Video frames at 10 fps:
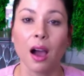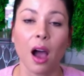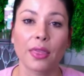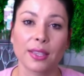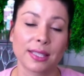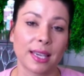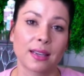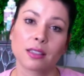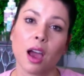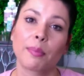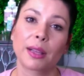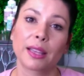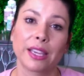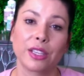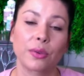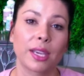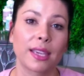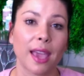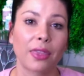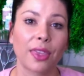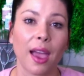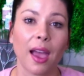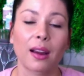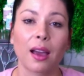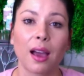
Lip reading: on the skin topically. You can get that